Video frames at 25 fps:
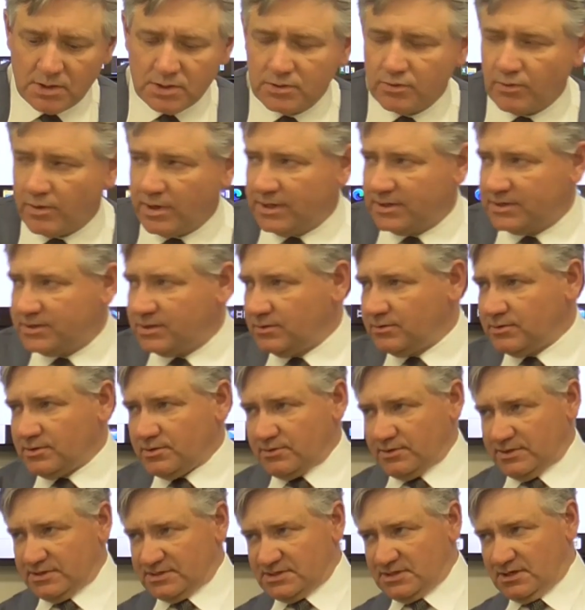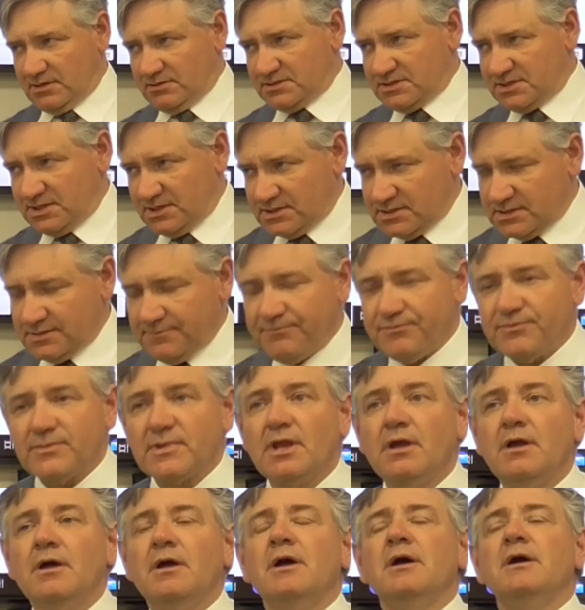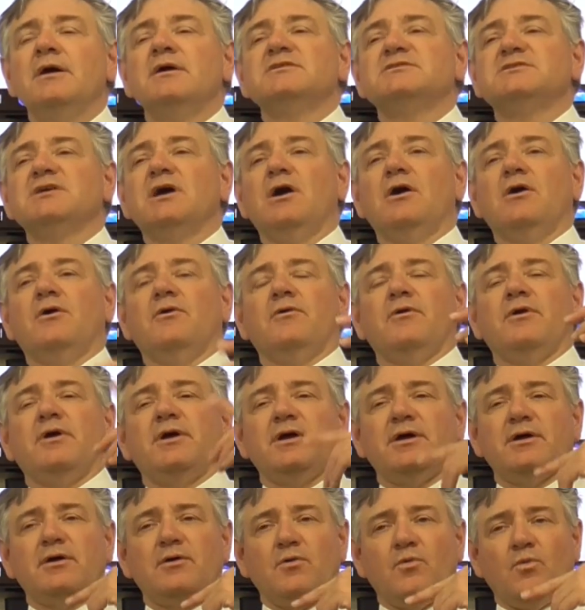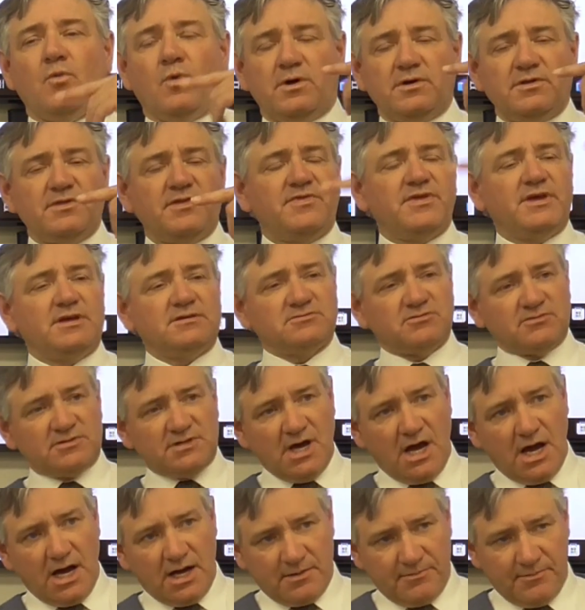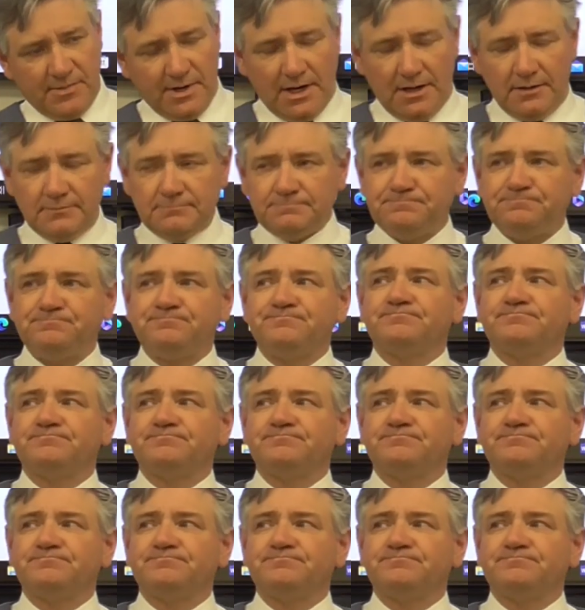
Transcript: 22 degrees Celsius. So, one of the things we'll talk about